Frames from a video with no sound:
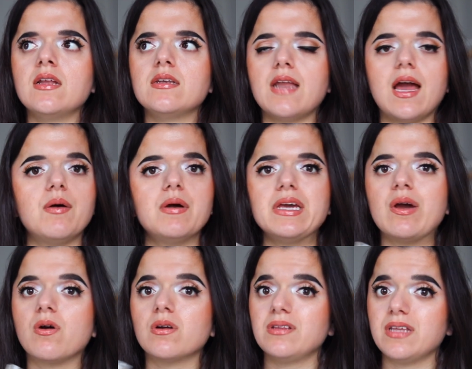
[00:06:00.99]
Now I
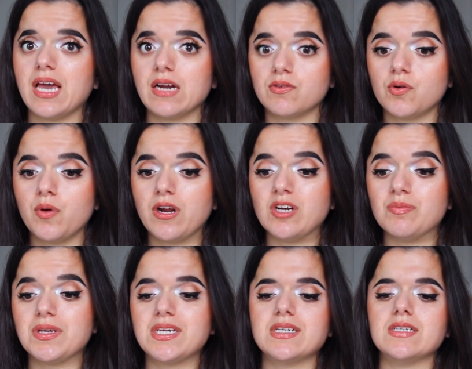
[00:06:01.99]
hardly ever wear it
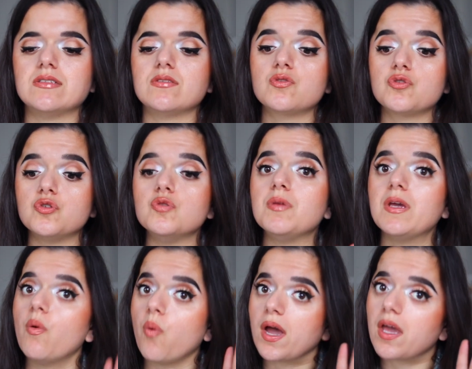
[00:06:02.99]
because, to
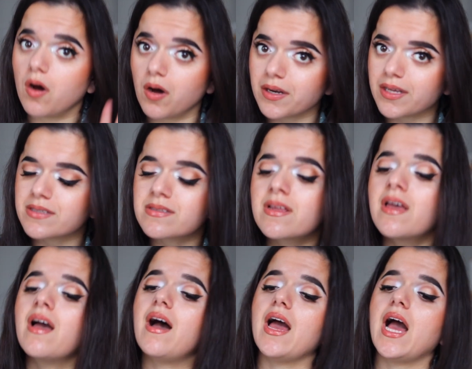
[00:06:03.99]
be quite honest,
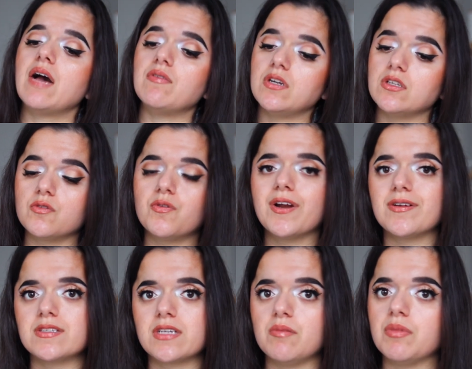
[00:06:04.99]
I have another
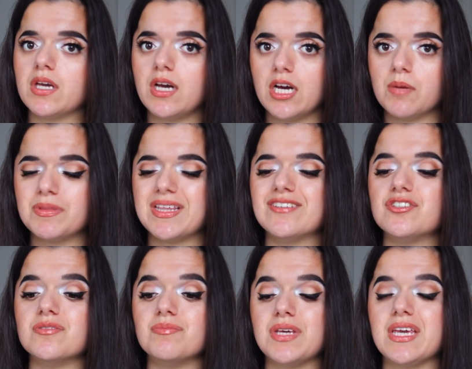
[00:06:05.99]
fragrance coming up that
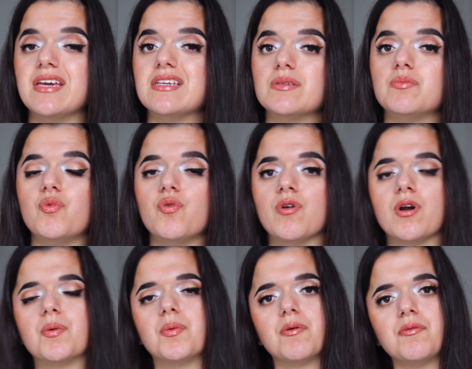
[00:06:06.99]
to me is a
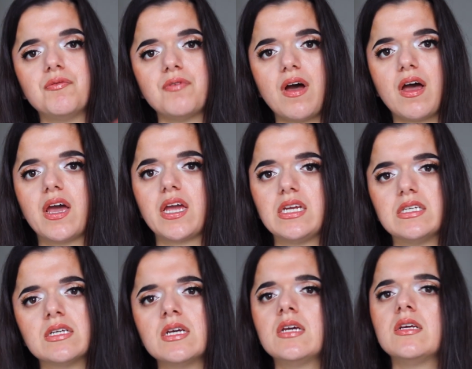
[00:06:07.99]
more refined,
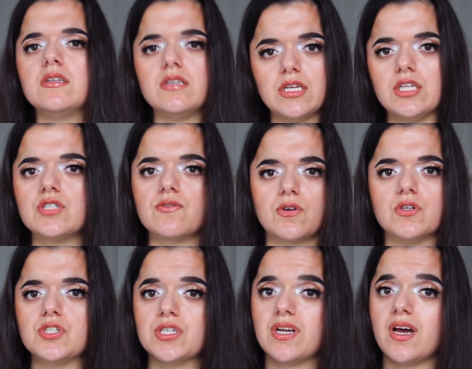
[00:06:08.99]
niche
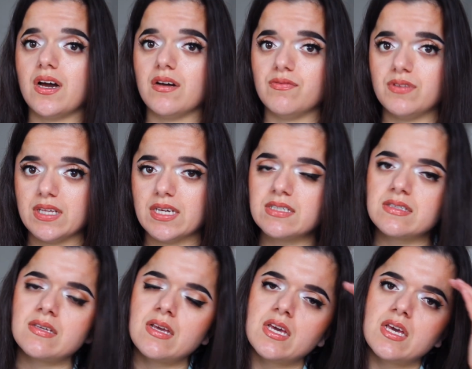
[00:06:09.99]
version of this.